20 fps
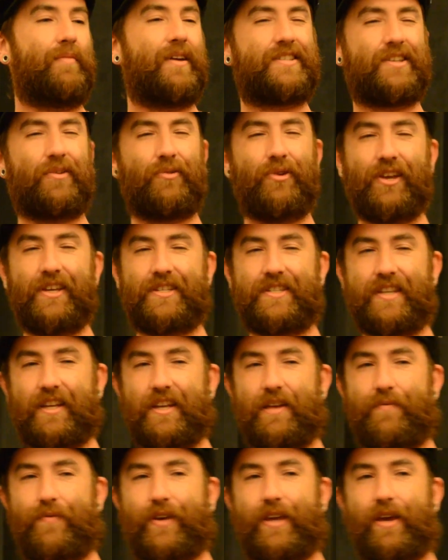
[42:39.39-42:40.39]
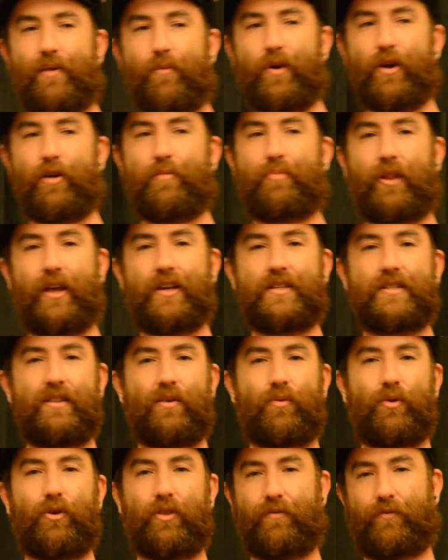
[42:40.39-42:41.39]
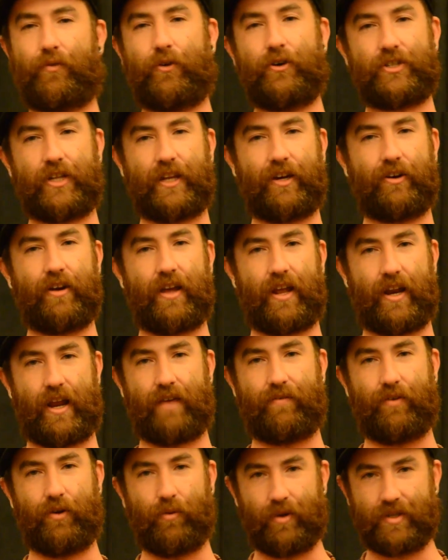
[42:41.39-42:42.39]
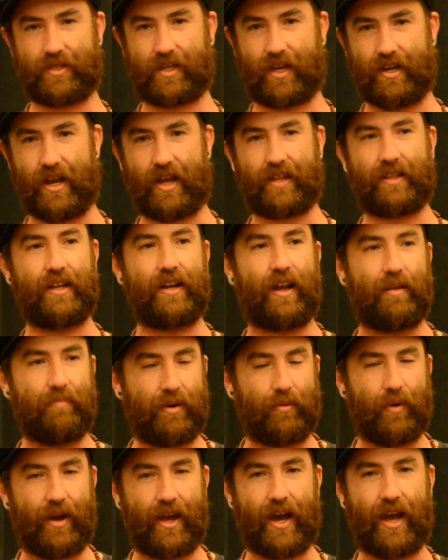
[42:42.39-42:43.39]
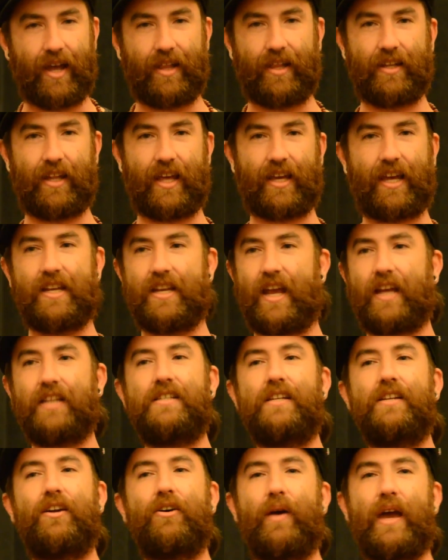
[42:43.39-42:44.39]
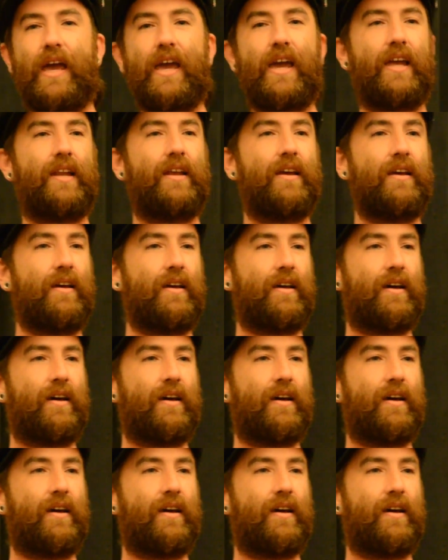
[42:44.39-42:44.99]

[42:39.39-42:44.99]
It's a really significant, weird place in the world. The first internet ever was connected on Midway Island, like in 1908.